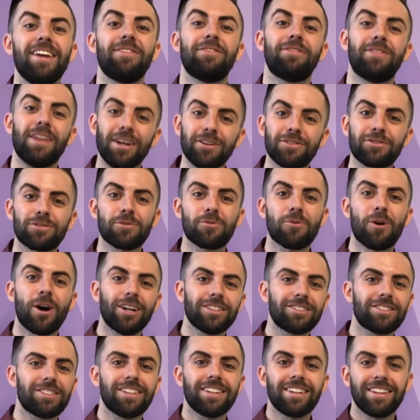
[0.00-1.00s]
Thanks for
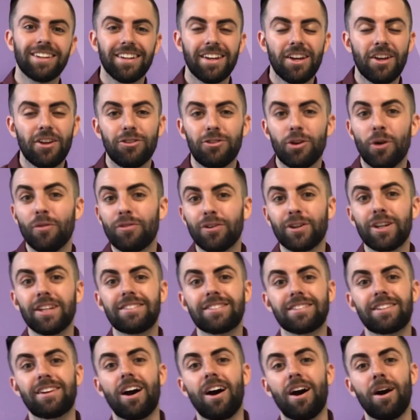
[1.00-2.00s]
watching. Don't
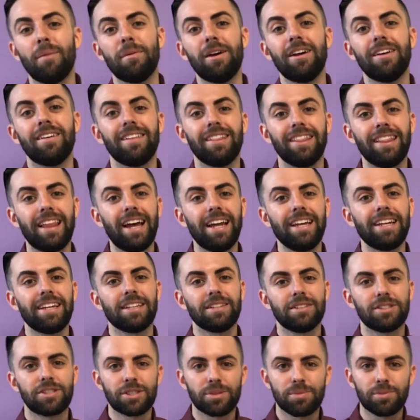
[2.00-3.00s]
forget to comment, like,
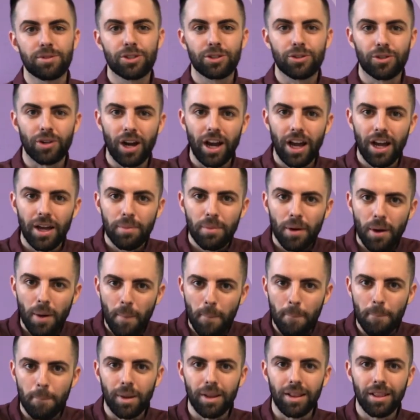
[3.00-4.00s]
and
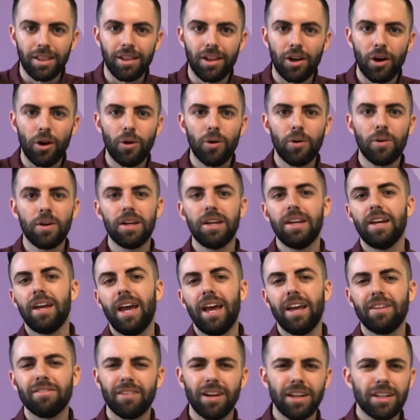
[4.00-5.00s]
subscribe below,
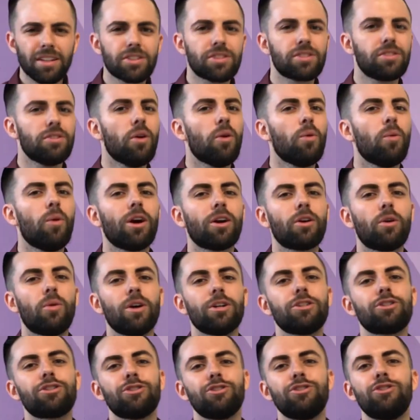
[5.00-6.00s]
and let us know what
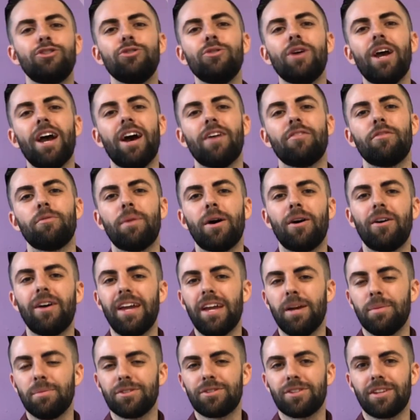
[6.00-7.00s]
questions you have about
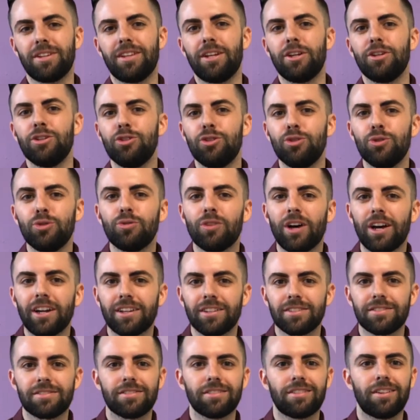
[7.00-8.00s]
Amazon that you'd
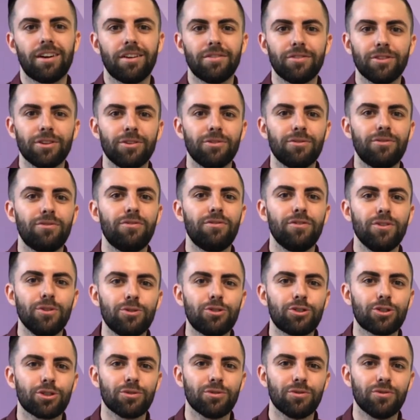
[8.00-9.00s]
like us to cover in
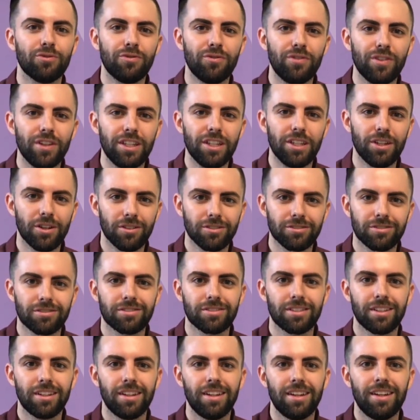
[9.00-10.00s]
future
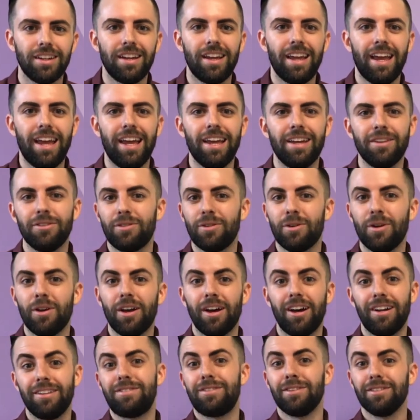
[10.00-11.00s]
videos. And
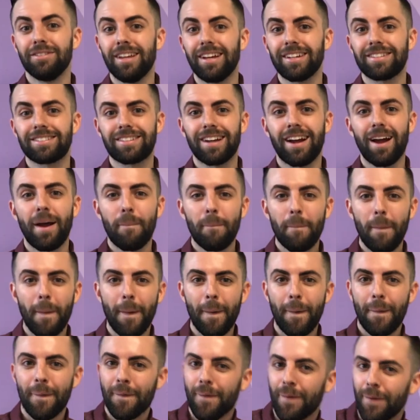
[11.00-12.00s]
until next time,
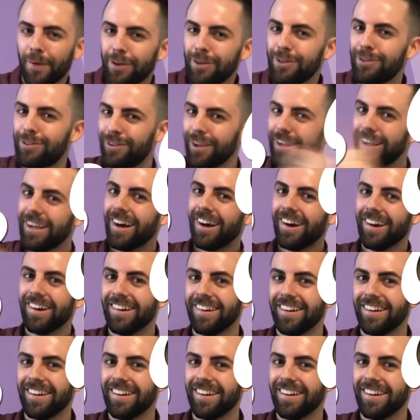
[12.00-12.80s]
See ya.